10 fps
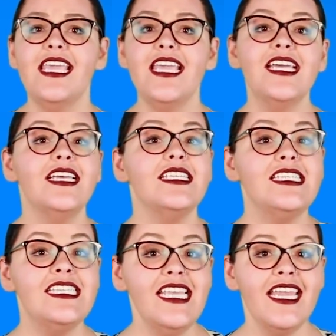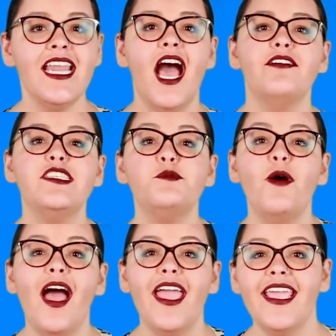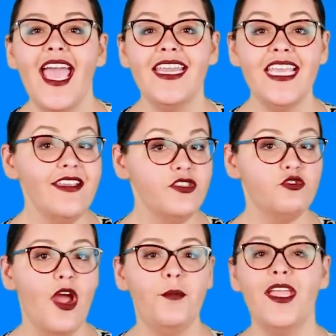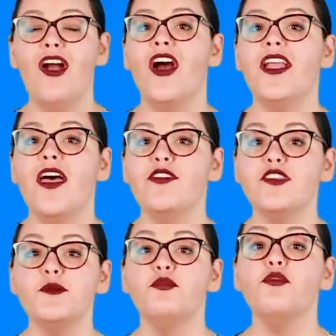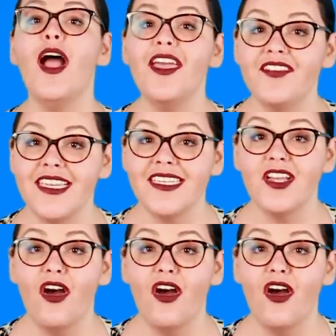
the sin of spying and eavesdropping on others' private